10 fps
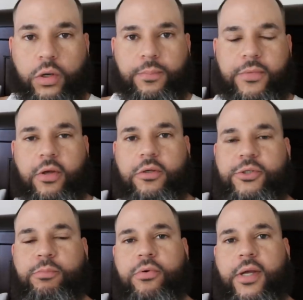What up, y'all? It's
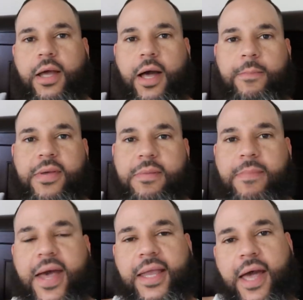your boy Con B
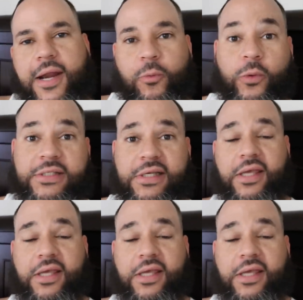back at it once